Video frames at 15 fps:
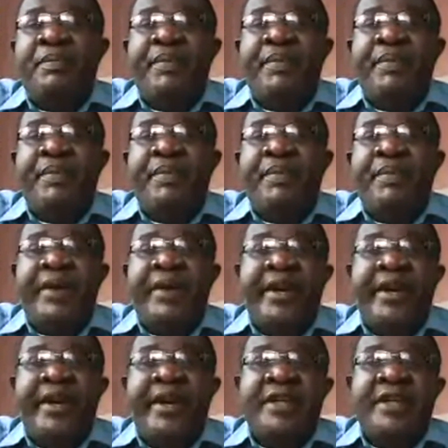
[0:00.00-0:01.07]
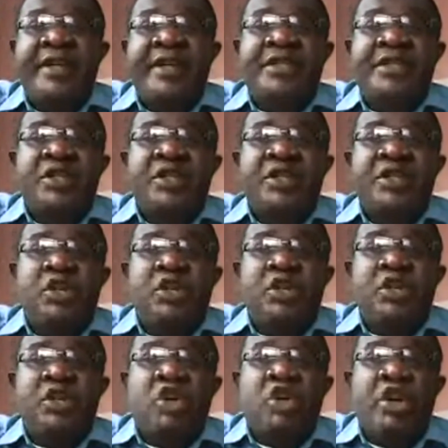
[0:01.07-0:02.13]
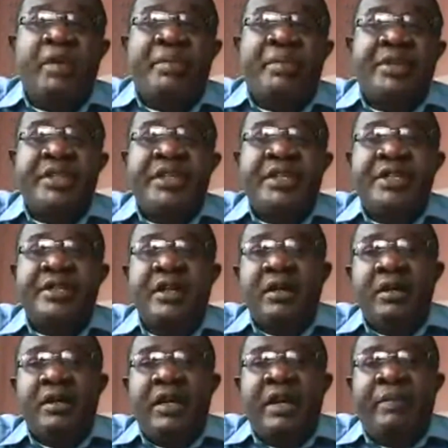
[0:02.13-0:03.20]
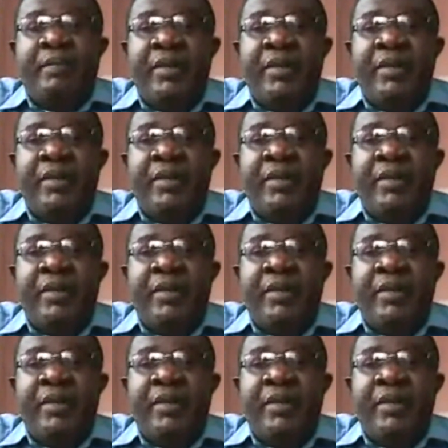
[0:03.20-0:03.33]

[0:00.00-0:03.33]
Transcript: page opens is